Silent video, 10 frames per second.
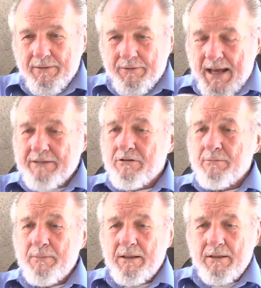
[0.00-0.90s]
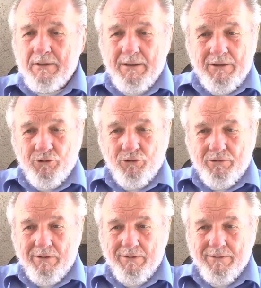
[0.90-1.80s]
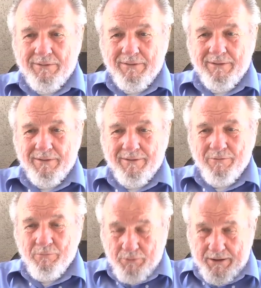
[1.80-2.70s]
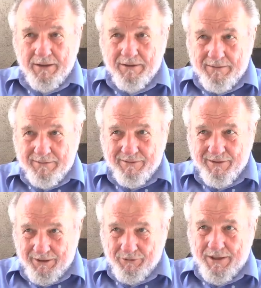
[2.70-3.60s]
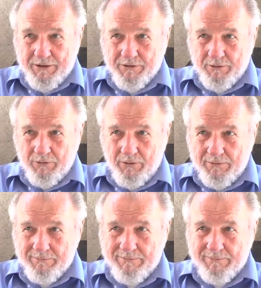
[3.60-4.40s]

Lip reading: That, to me, is breaking international law.